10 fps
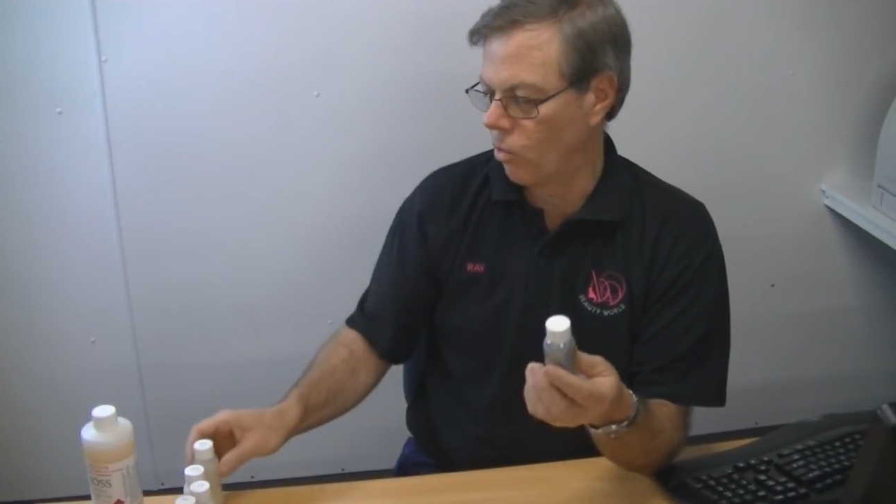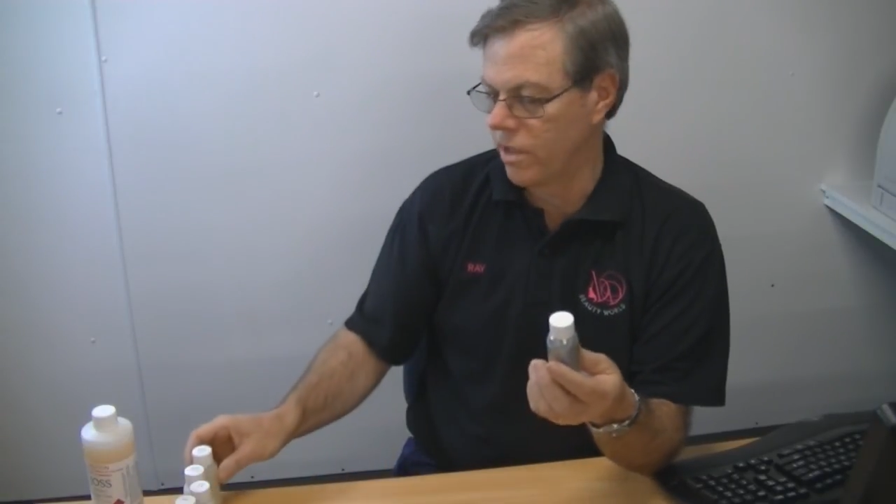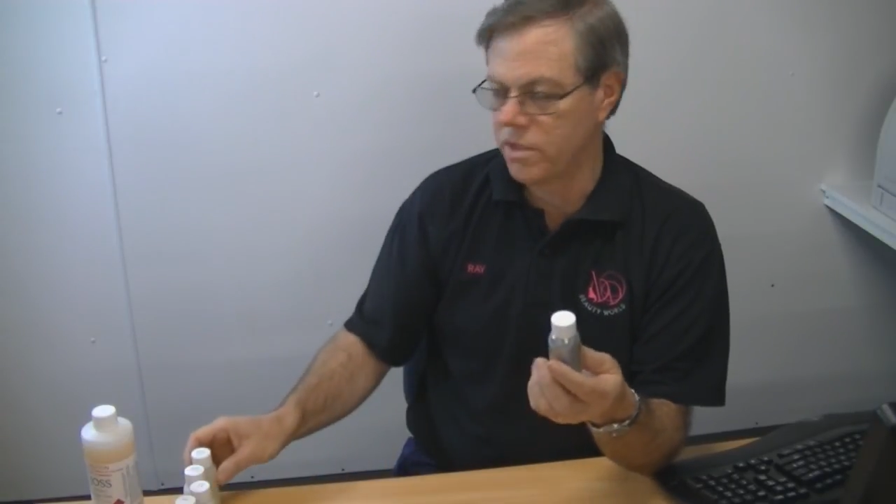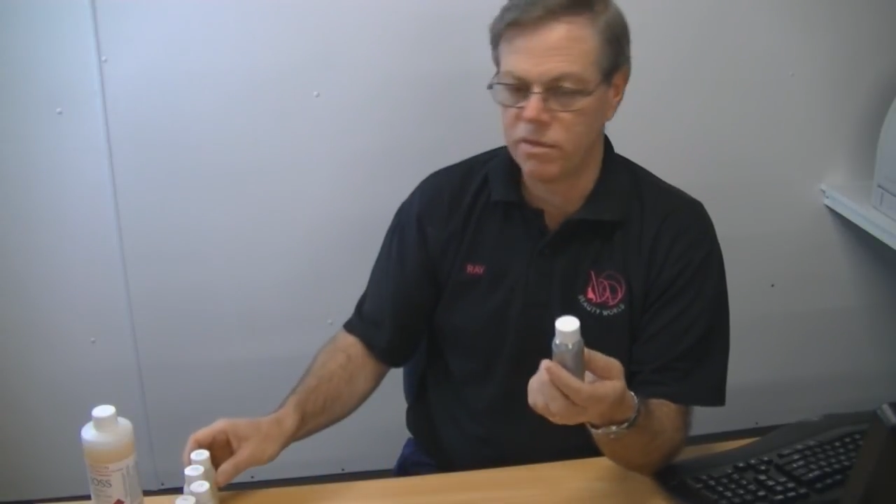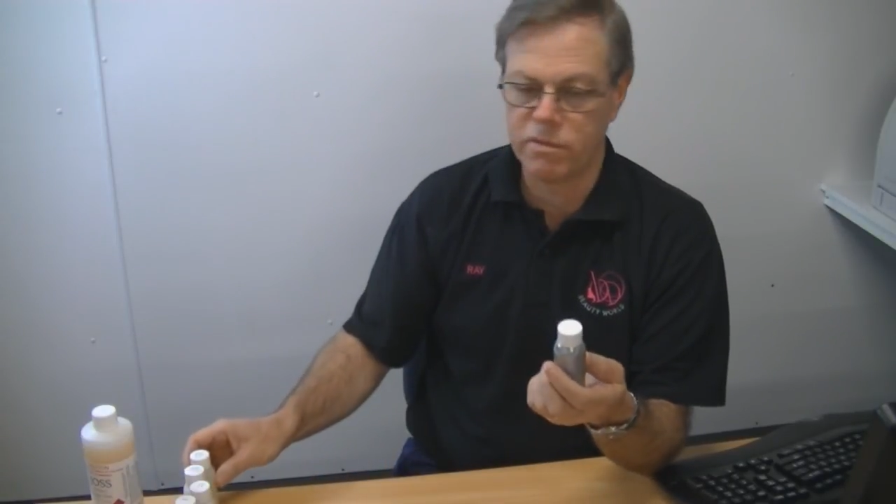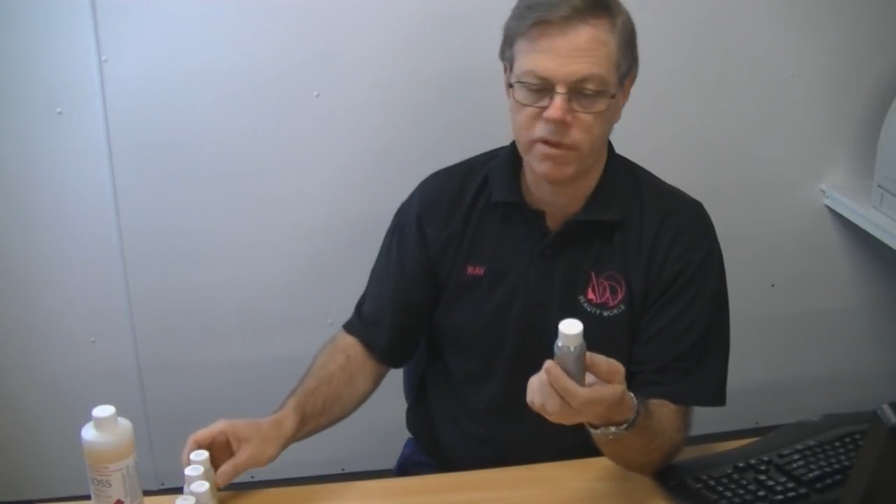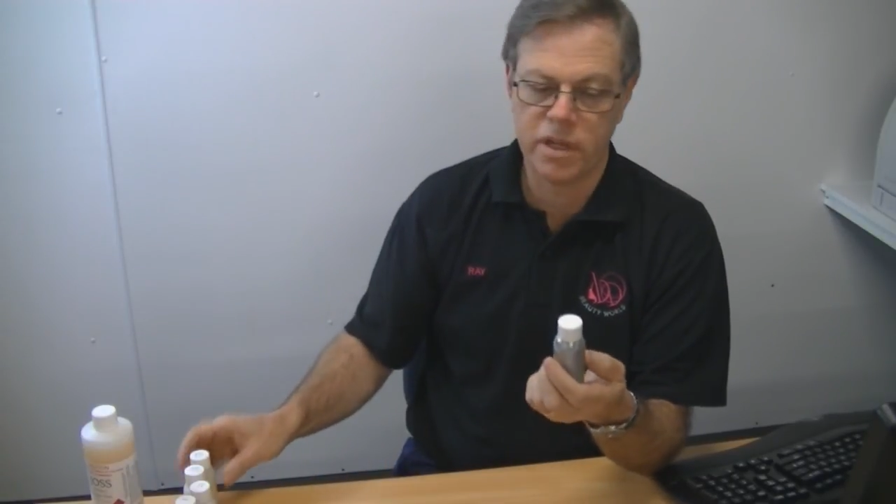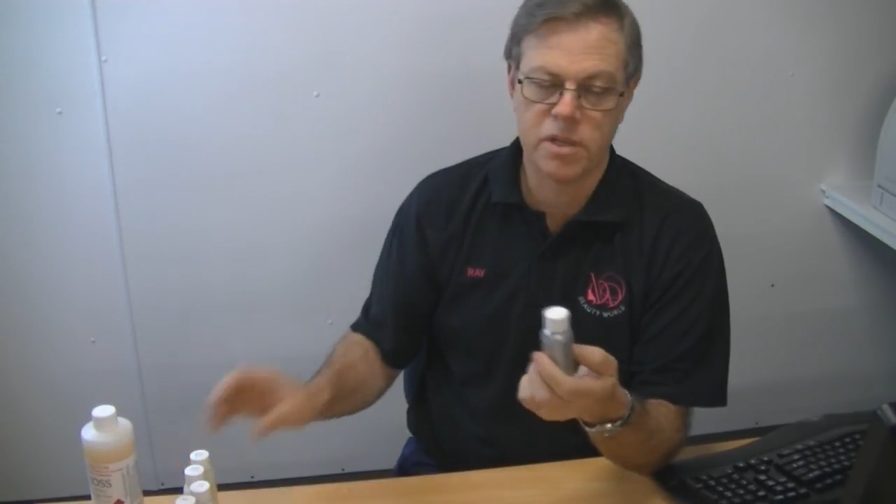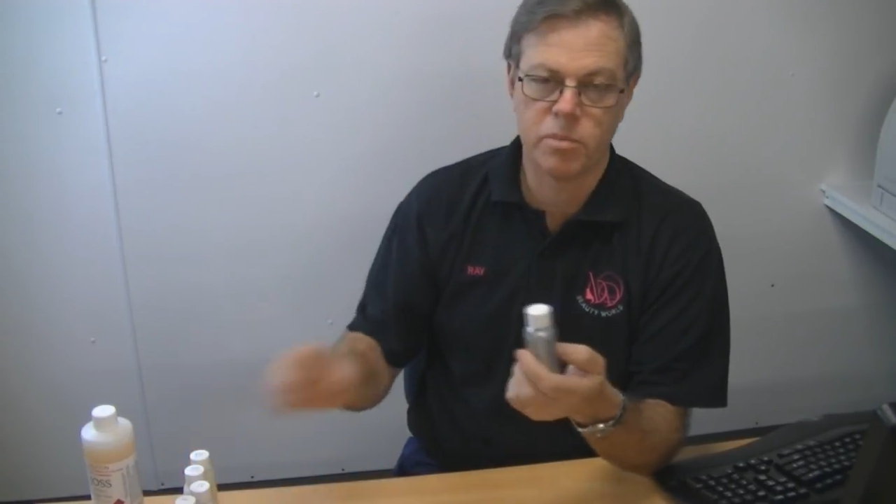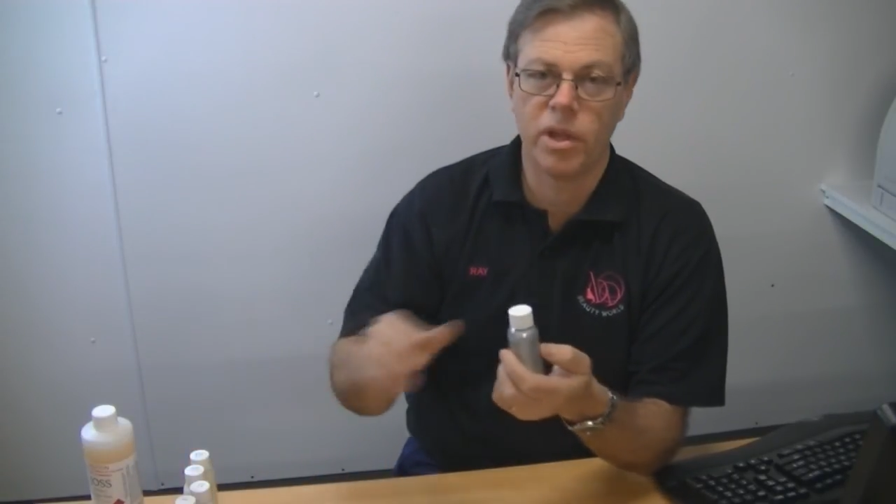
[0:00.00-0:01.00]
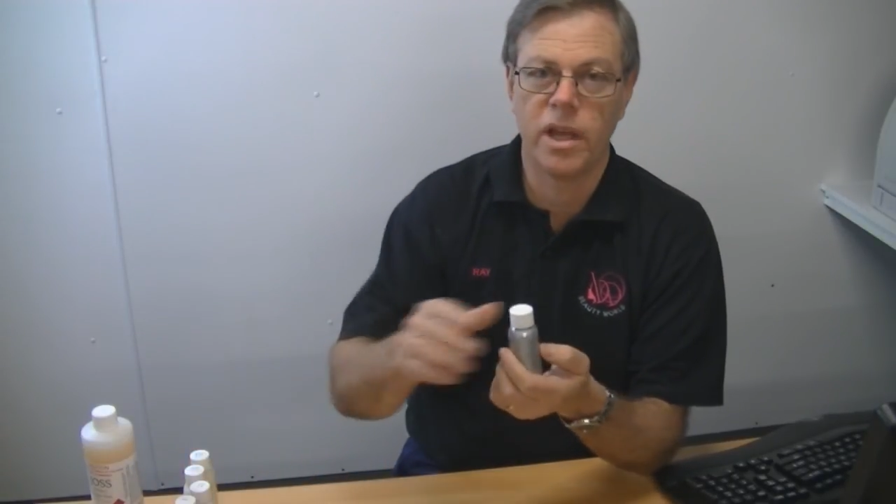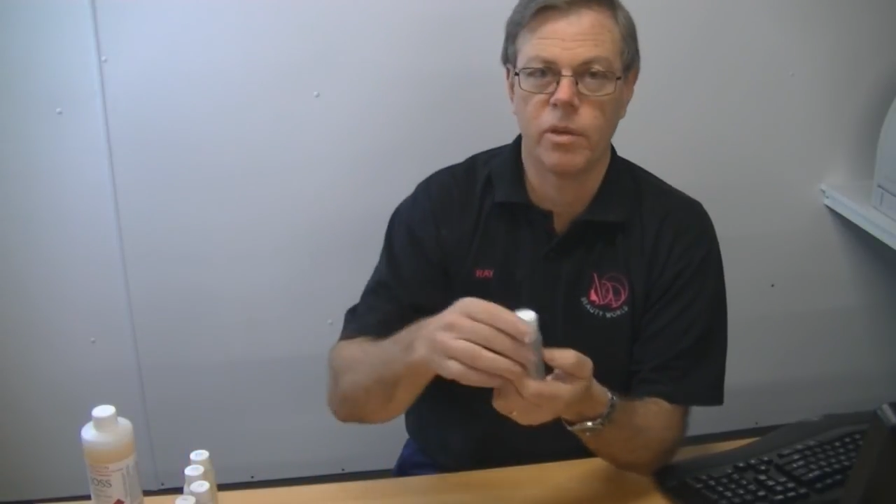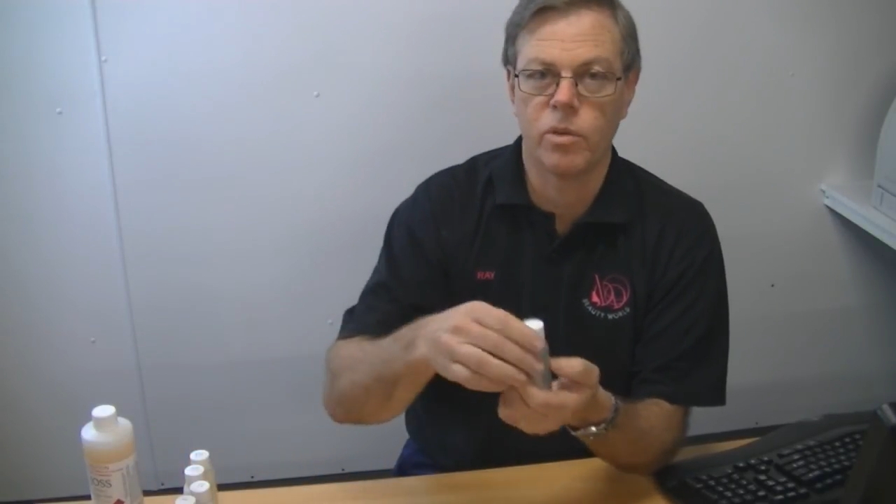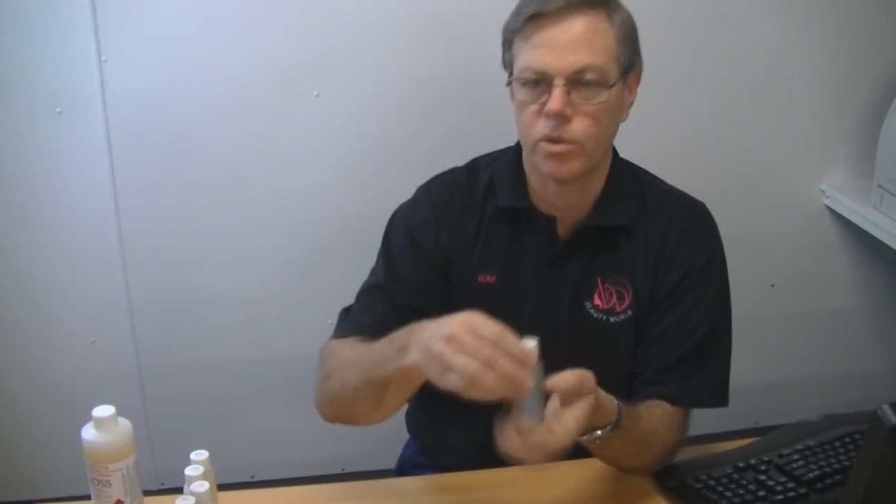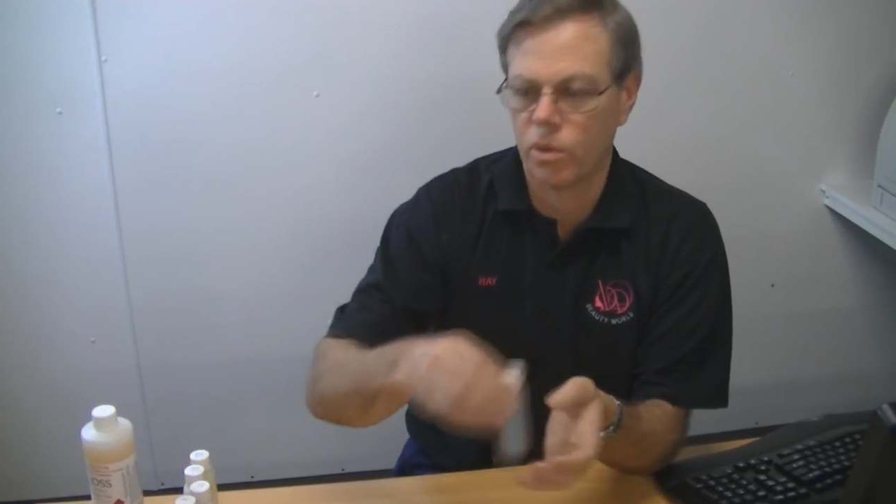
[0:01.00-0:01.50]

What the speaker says: once you've finished playing with